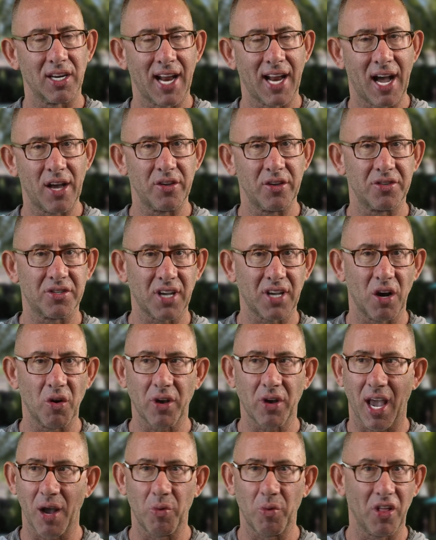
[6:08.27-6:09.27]
Now you say,
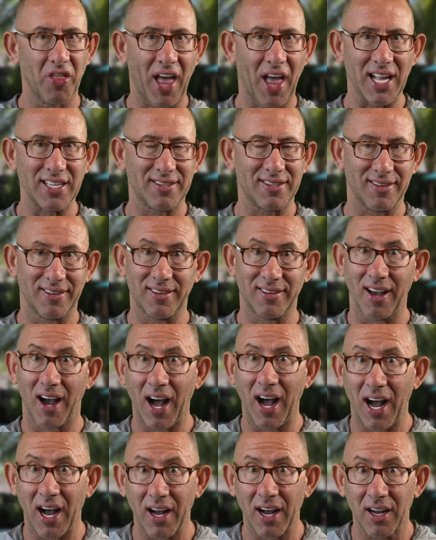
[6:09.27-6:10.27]
okay, well, that's
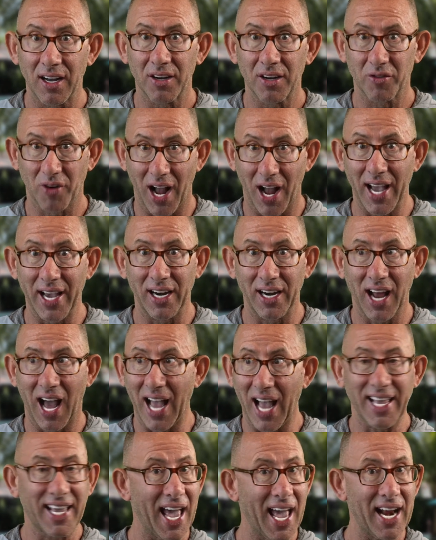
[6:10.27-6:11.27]
duh, right?
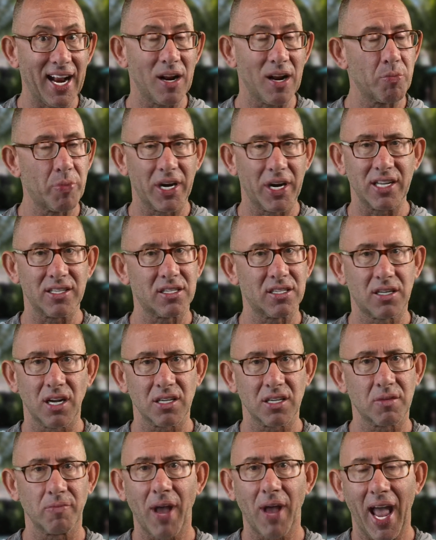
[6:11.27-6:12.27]
I get it, but it's
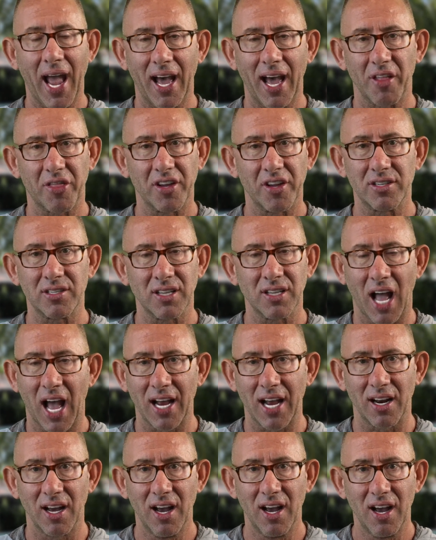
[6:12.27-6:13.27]
just math. It's
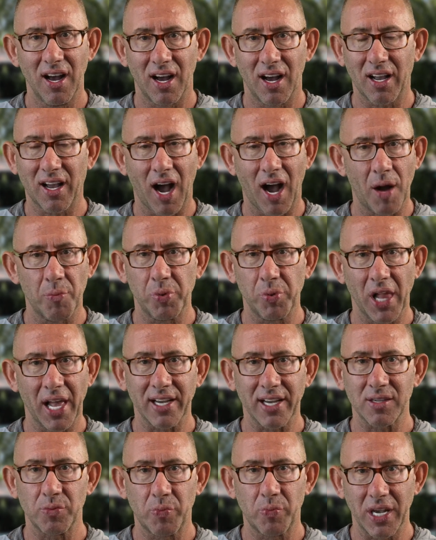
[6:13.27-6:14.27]
not a
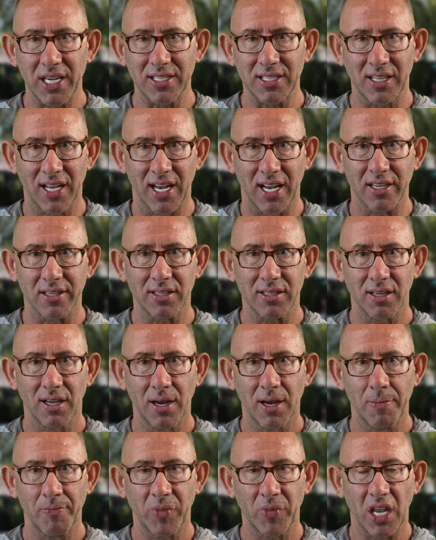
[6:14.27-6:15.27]
complex business.
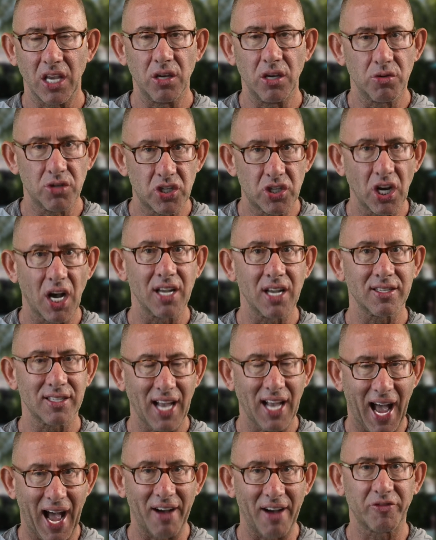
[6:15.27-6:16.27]
You just
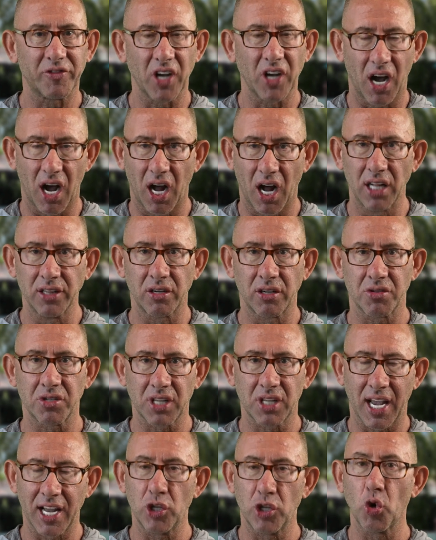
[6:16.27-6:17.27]
have to
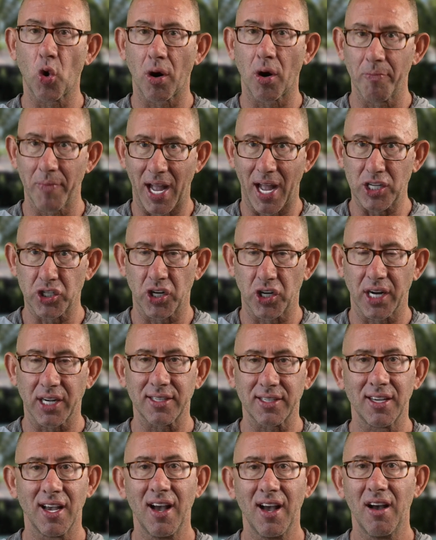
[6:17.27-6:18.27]
understand your
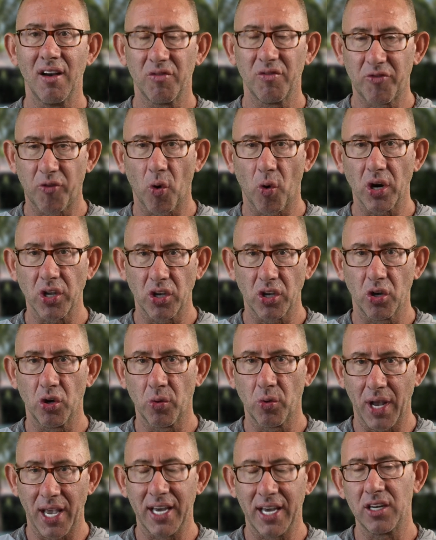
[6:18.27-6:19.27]
metrics for
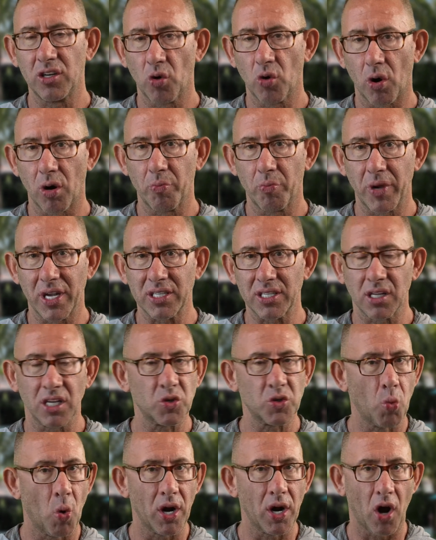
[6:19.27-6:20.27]
you in your
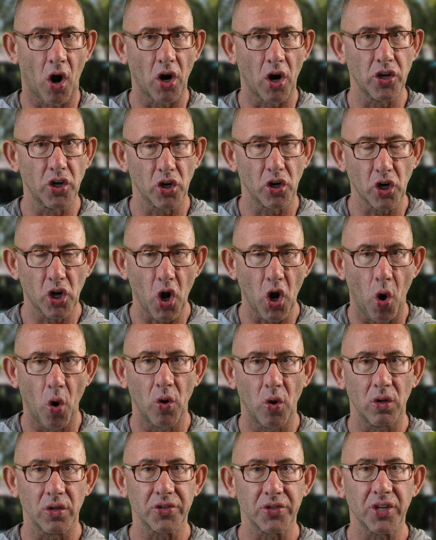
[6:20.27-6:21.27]
business. What are your
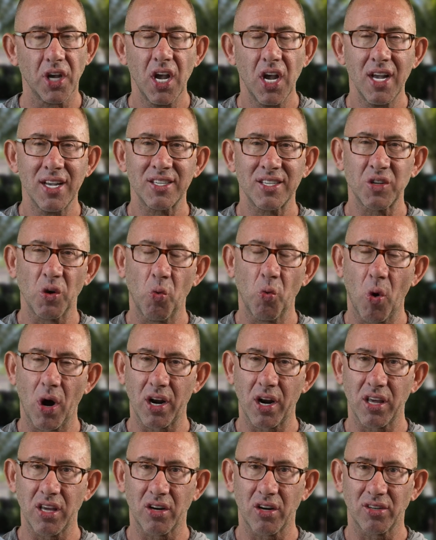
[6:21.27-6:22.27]
goals? So what
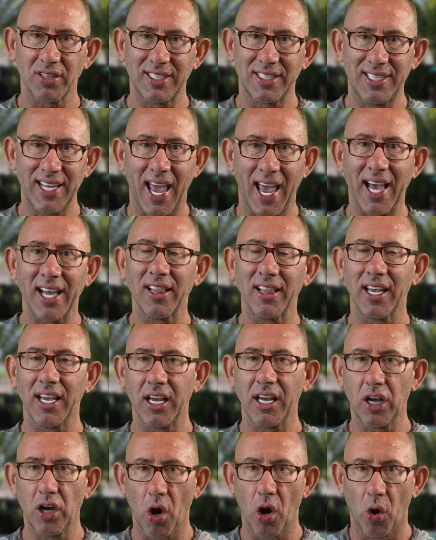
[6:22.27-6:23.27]
are your daily
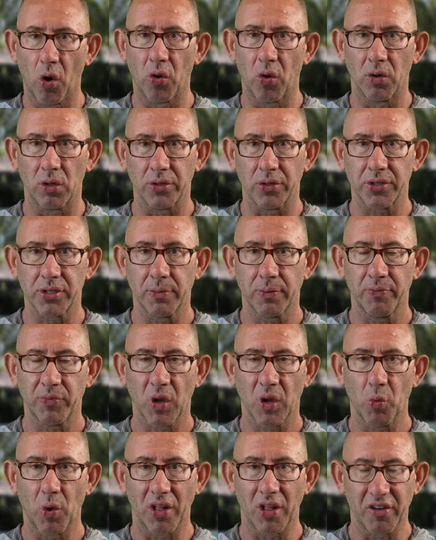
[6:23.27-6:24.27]
goals?
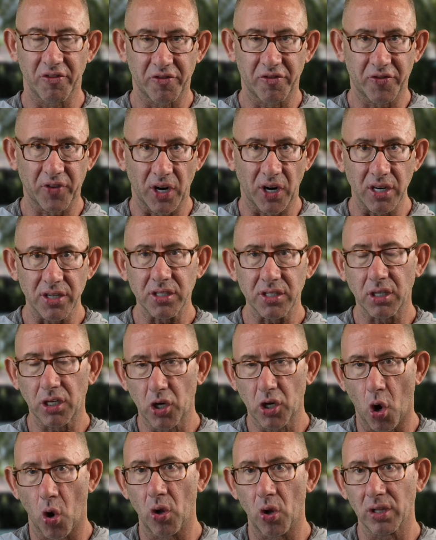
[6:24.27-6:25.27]
Well, the first
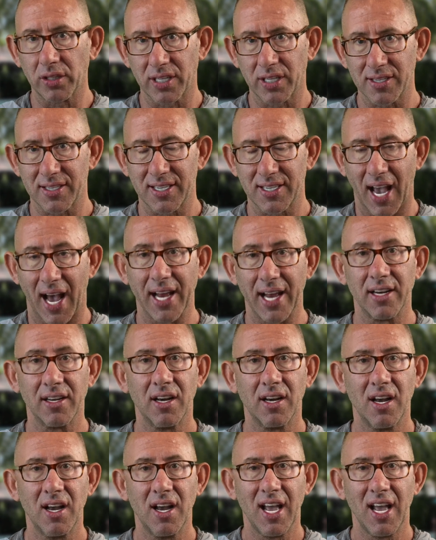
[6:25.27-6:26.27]
goal to set
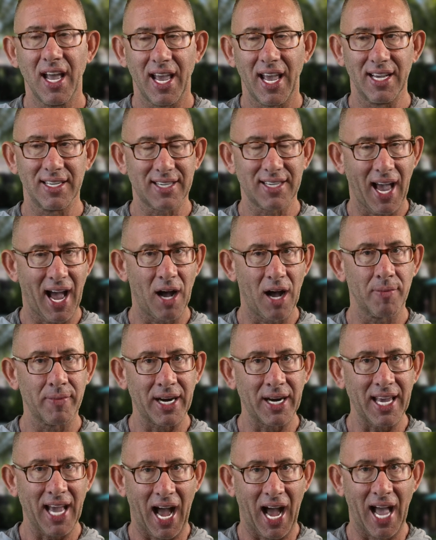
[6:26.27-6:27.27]
is how
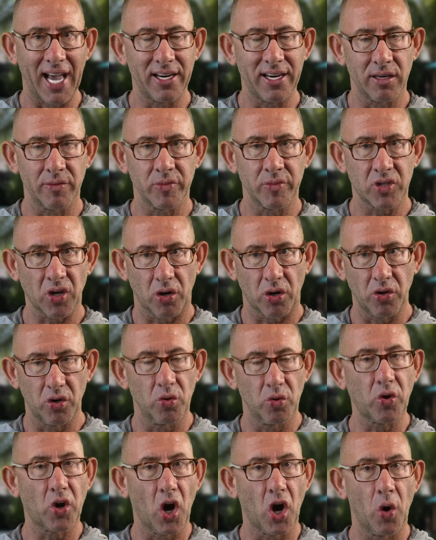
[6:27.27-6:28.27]
many items are
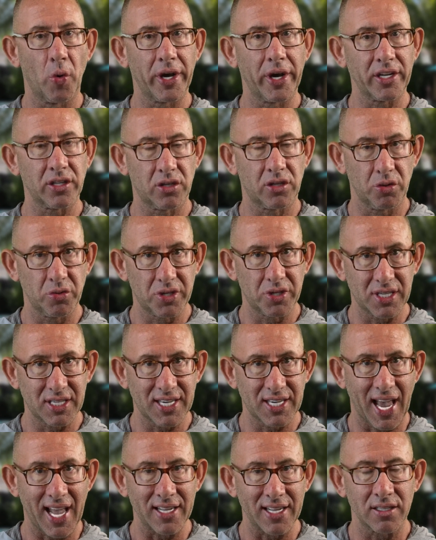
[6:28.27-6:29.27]
you going to
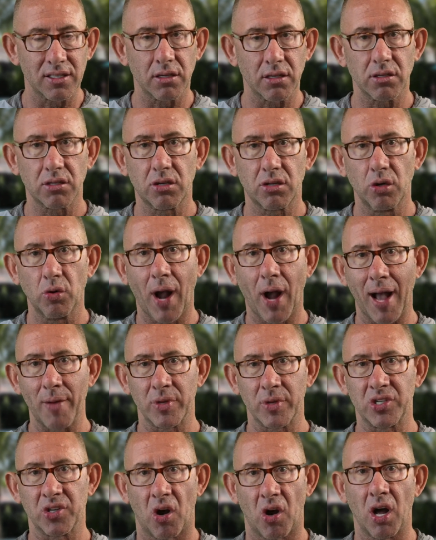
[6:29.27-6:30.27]
send to
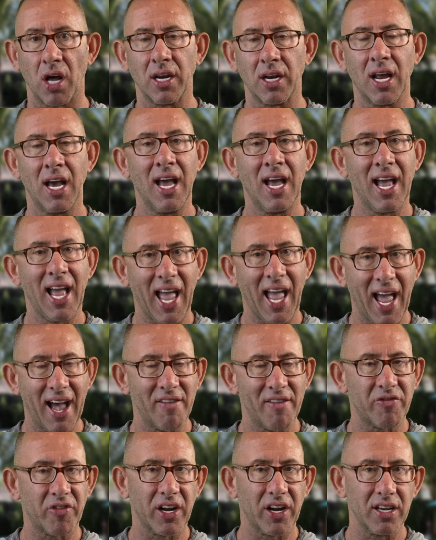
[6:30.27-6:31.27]
Amazon
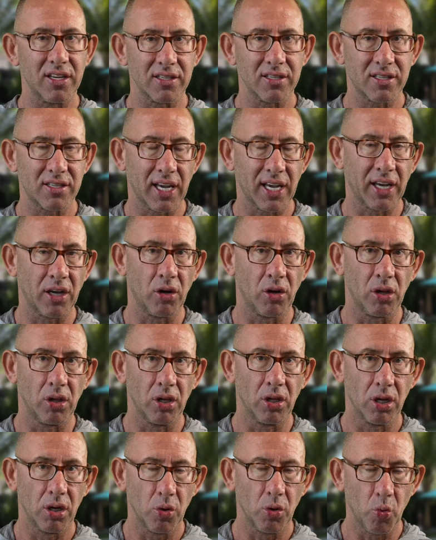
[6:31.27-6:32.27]
every
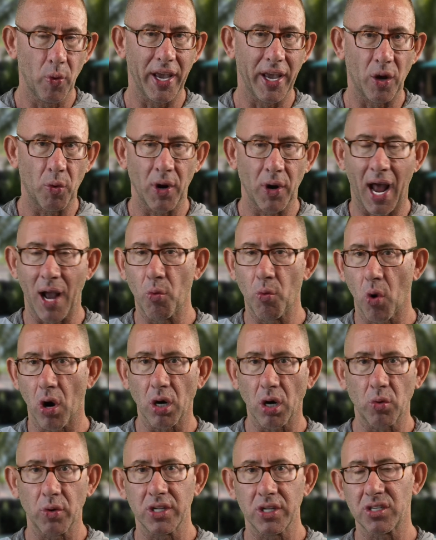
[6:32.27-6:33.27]
single week. When I
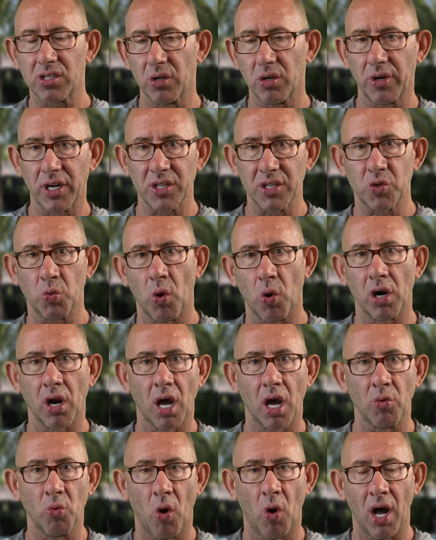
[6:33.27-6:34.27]
work with students
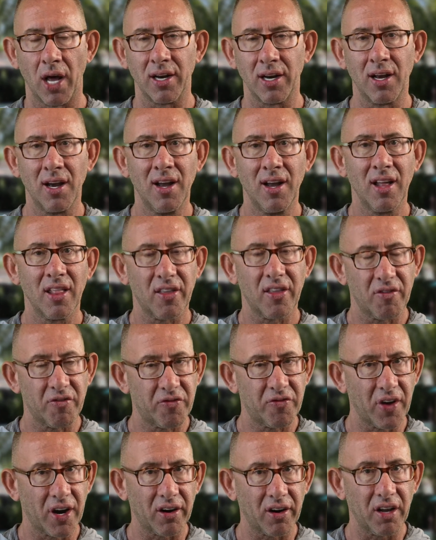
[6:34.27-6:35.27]
one-on-one, the
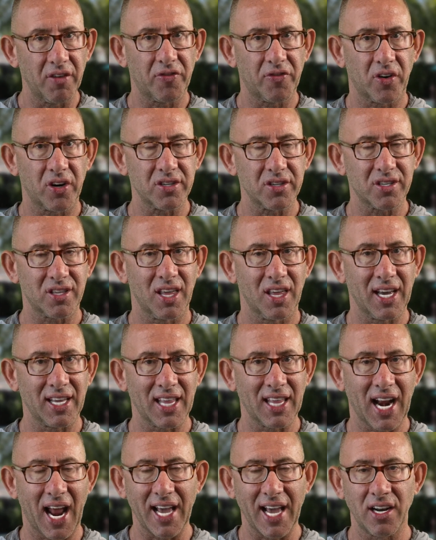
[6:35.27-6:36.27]
very first thing
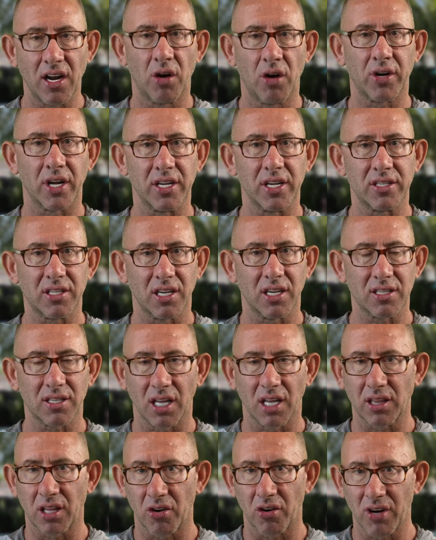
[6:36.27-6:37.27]
that I notice is
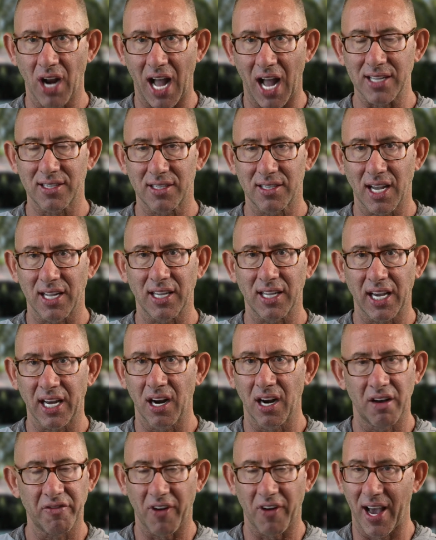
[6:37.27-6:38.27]
that they're not sending
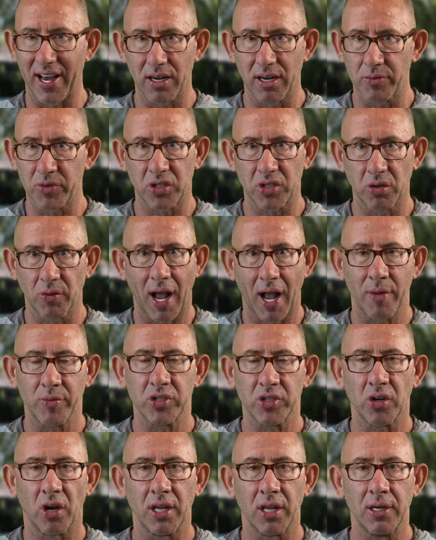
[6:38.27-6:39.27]
enough items to
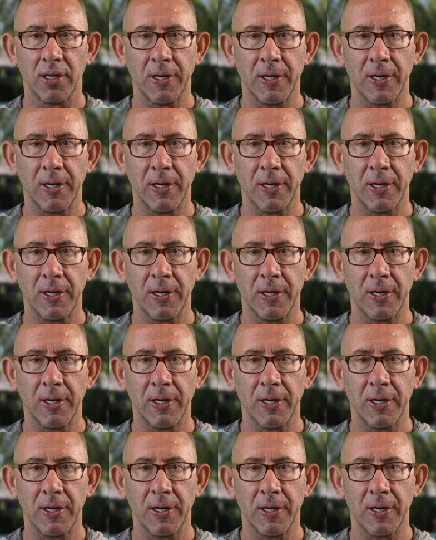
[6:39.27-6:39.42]
Amazon.